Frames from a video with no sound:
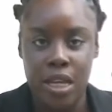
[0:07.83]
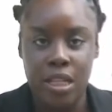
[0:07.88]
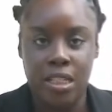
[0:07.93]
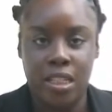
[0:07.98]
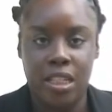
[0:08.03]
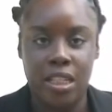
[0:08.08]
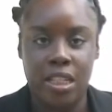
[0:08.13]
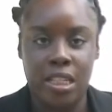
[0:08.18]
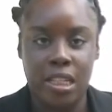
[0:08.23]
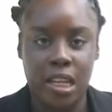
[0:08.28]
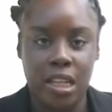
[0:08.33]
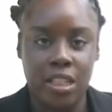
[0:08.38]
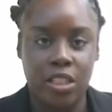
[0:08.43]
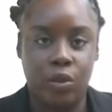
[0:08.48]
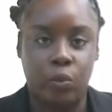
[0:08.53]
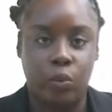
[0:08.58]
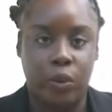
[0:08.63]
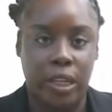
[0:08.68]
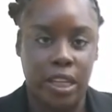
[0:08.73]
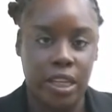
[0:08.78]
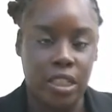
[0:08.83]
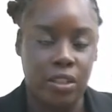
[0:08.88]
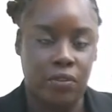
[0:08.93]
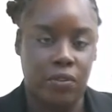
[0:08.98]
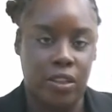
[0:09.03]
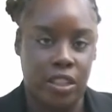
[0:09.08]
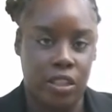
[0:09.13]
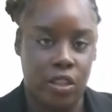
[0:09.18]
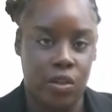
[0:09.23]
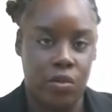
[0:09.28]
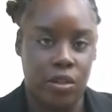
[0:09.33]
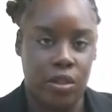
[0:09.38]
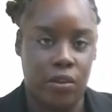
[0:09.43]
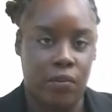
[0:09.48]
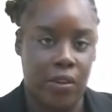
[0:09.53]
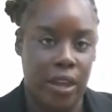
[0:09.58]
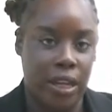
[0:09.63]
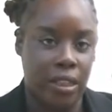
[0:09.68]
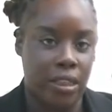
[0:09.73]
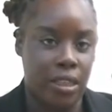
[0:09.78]
to discuss a range of issues
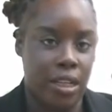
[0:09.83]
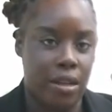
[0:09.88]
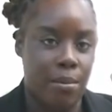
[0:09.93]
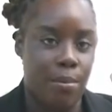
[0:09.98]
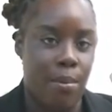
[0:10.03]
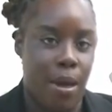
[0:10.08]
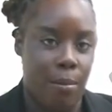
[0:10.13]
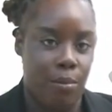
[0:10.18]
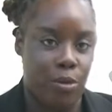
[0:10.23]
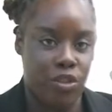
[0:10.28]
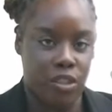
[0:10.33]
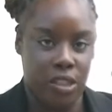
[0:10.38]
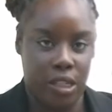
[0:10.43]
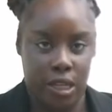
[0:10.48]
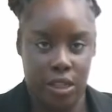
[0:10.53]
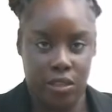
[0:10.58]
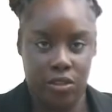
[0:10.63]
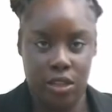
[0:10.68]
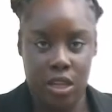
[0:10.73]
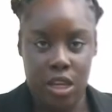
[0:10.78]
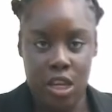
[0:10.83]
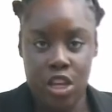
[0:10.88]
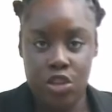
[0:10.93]
affecting member states.